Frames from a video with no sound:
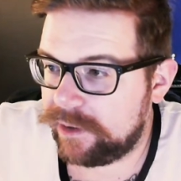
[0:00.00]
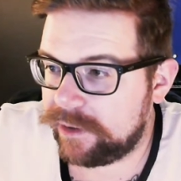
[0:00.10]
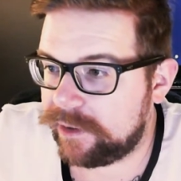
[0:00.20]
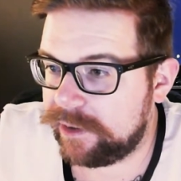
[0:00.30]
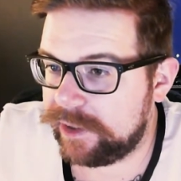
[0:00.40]

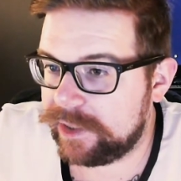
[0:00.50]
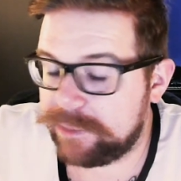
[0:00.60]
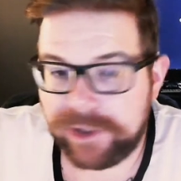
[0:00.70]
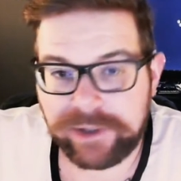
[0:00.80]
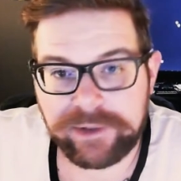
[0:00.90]
it's
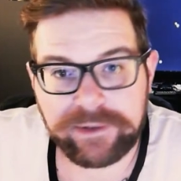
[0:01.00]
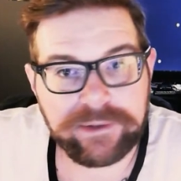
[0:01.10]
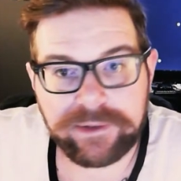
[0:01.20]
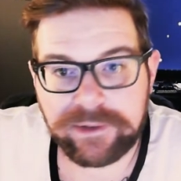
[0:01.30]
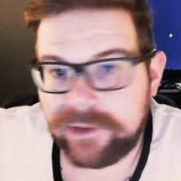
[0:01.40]
been
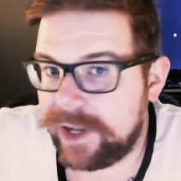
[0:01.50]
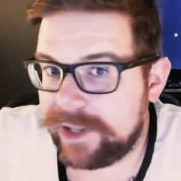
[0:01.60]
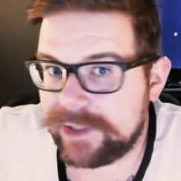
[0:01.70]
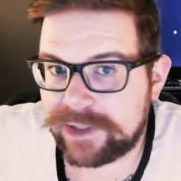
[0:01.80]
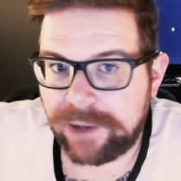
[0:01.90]

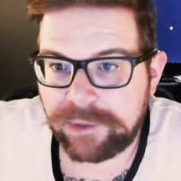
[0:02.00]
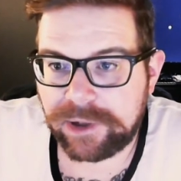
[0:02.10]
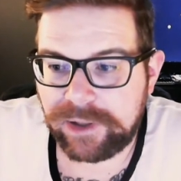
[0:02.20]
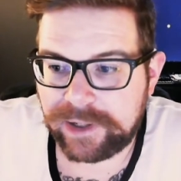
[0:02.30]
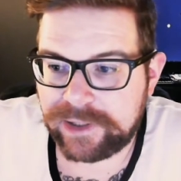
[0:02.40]
non-stop
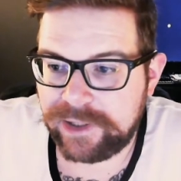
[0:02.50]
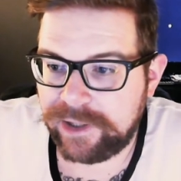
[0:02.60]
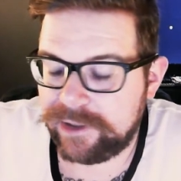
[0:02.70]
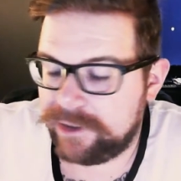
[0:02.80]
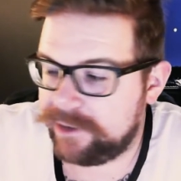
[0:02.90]

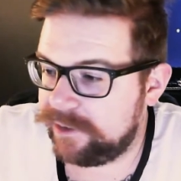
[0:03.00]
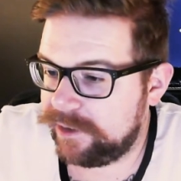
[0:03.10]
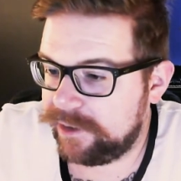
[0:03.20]
collecting, and